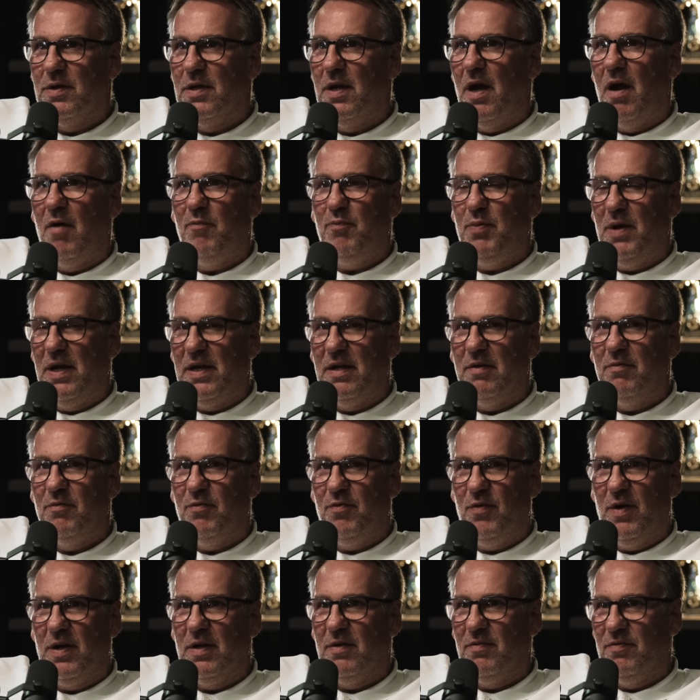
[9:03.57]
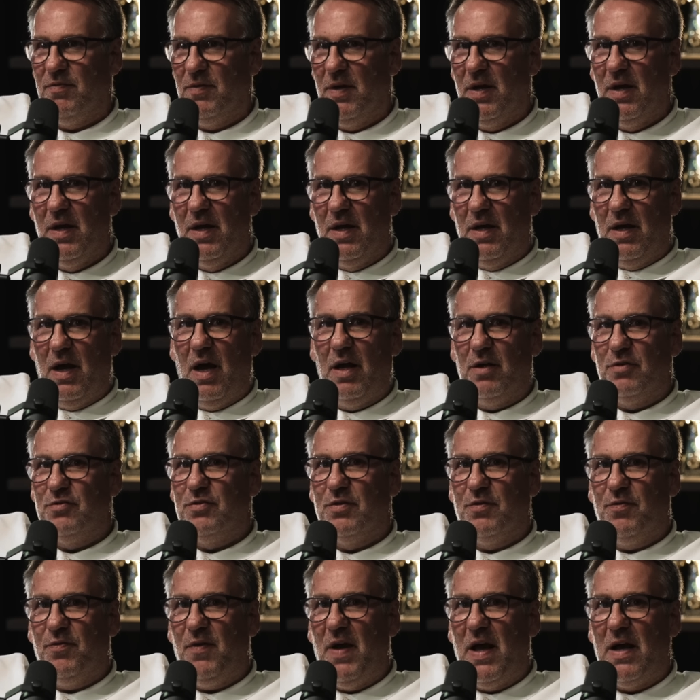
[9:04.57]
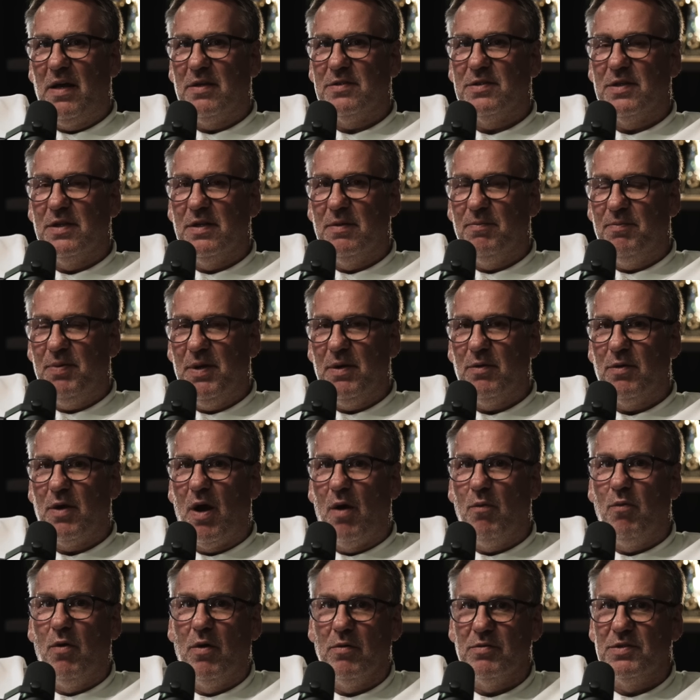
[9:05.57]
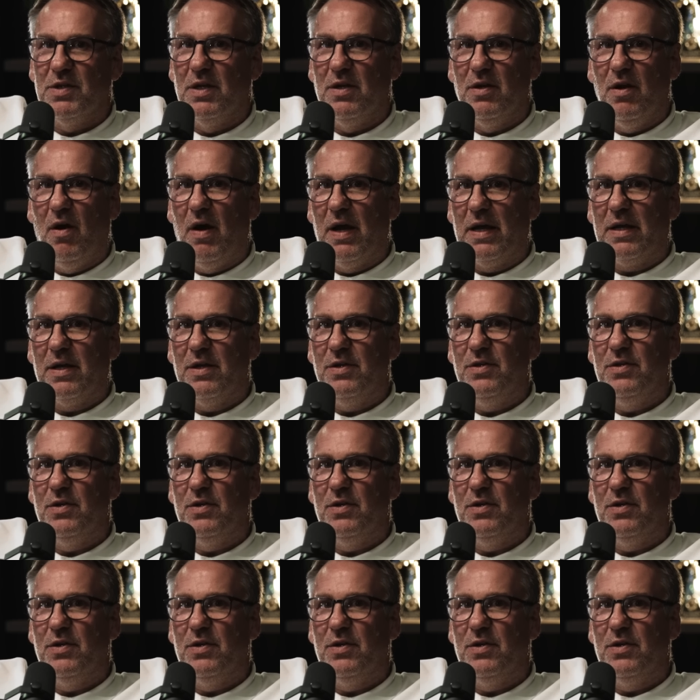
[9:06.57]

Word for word: You know, I played in front of hundred thousand, and people go, "What was it like?"